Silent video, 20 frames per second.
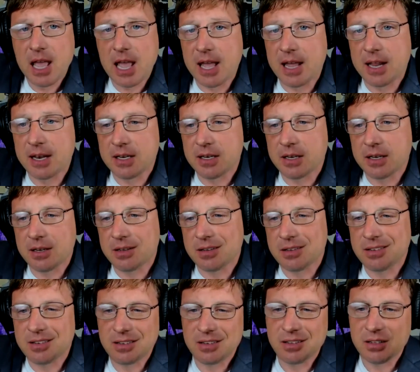And
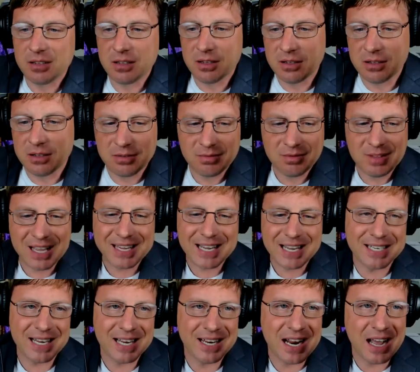like
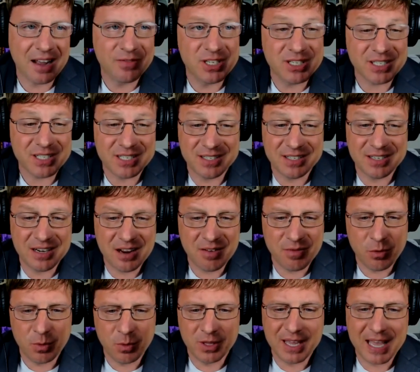I said, I've just
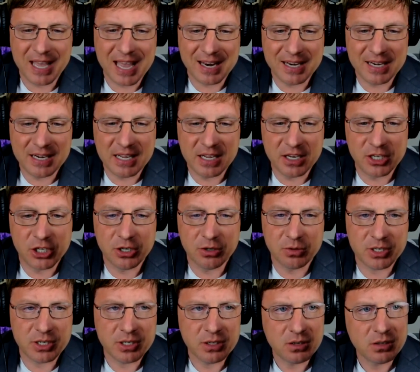never really had any
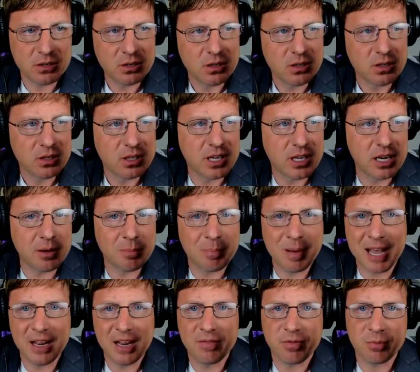issues getting
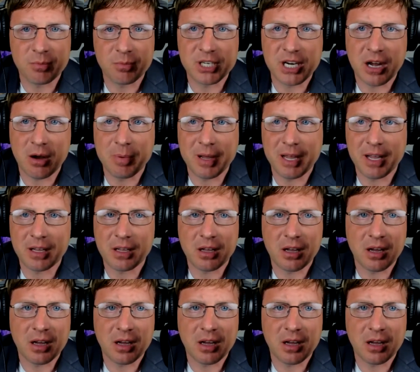paid from Shaobank. Bank.